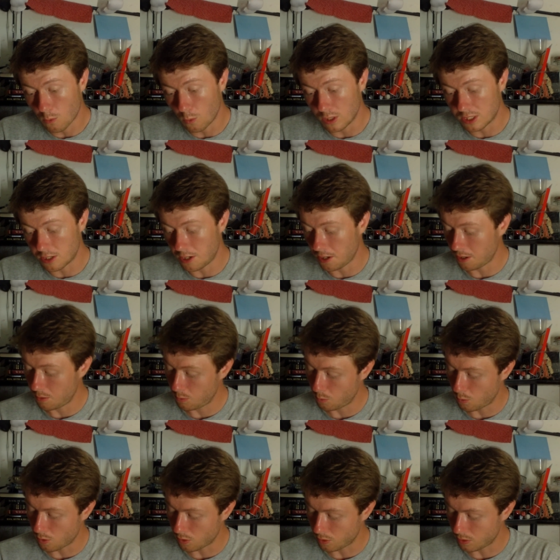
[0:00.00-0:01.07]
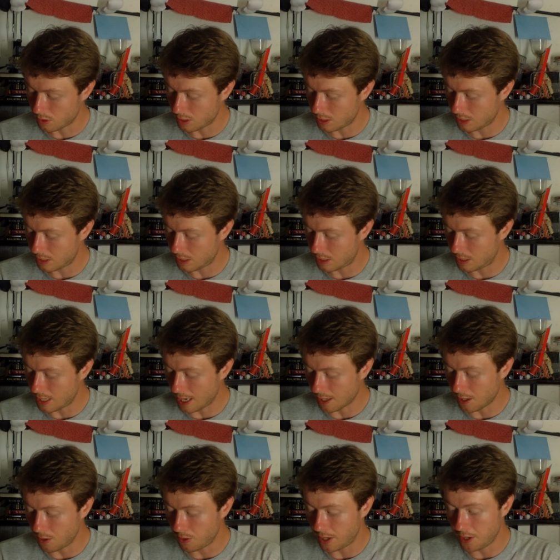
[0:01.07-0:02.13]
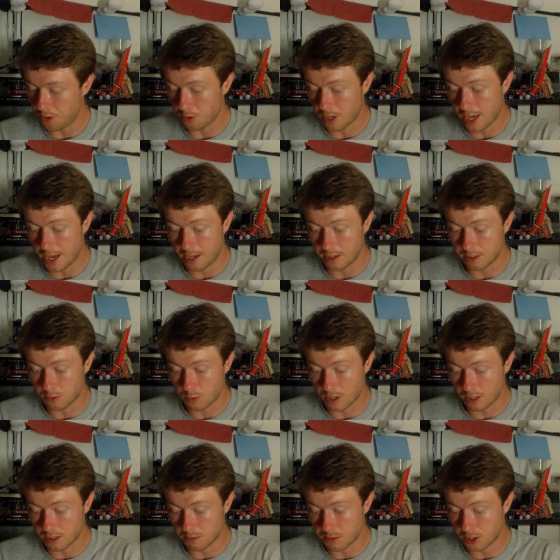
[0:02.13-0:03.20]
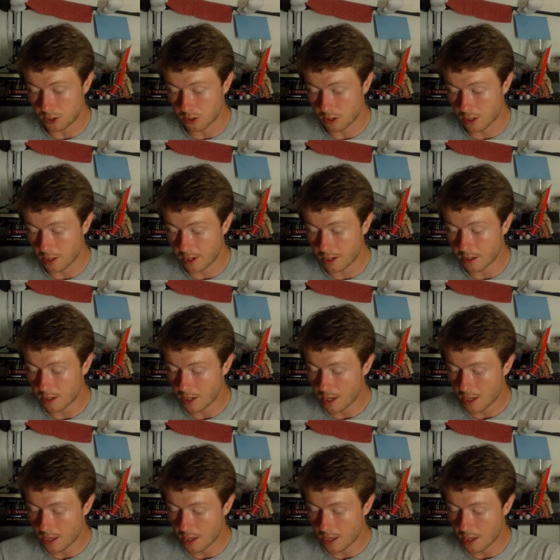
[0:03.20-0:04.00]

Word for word: wizarding world dot co dot U K as well is mentioned on there.